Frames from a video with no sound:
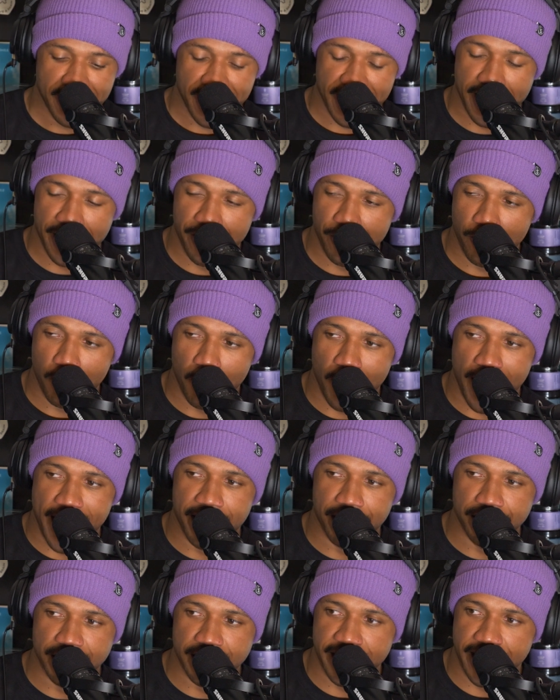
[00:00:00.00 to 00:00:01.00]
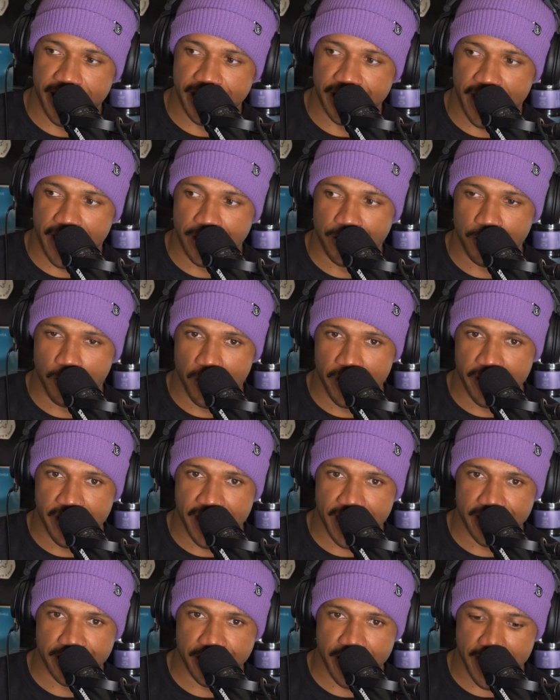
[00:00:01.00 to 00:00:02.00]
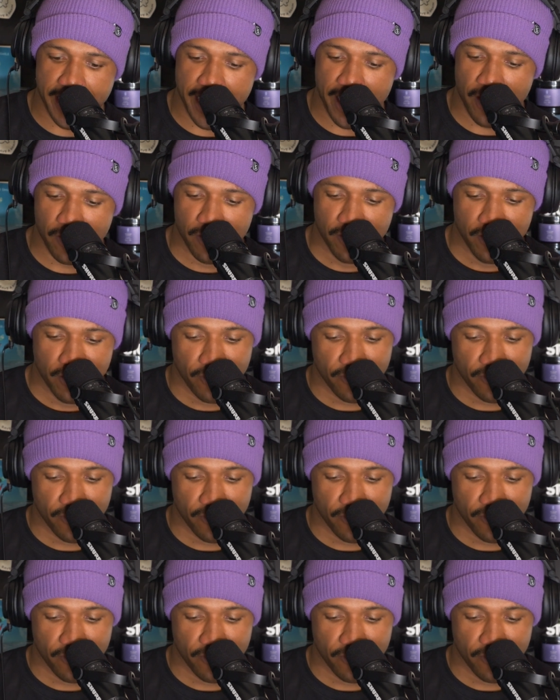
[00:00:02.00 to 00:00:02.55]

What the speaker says: and enter YLTHI 20 at checkout